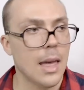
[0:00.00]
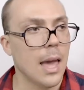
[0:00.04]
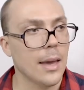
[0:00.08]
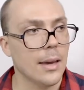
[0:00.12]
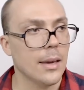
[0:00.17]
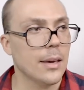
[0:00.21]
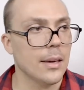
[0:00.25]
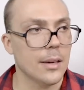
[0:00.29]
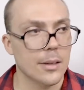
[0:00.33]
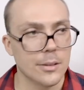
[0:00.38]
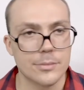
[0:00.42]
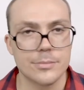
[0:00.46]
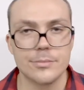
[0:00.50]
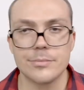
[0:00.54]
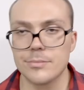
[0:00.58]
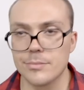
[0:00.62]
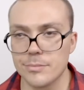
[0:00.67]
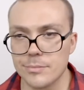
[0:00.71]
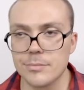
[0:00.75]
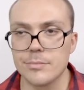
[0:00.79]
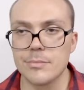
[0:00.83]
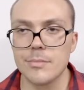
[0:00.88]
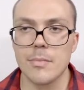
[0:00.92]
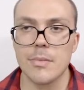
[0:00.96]
Thank you.
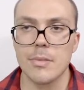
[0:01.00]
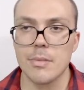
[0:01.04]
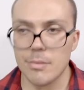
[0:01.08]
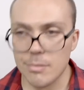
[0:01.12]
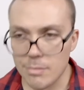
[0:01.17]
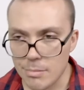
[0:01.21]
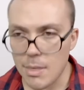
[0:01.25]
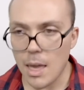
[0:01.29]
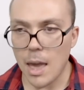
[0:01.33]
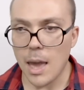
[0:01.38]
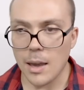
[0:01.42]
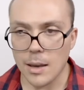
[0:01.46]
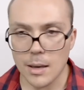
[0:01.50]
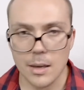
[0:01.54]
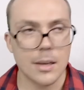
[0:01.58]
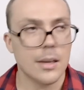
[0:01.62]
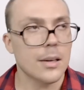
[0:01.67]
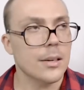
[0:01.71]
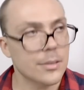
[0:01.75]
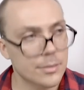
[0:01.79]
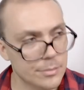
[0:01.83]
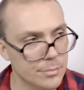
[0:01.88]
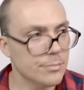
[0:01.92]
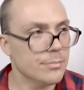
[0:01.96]
Thank
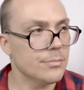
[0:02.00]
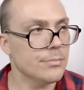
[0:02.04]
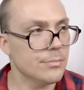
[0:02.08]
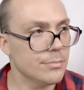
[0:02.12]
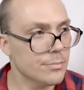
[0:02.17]
you.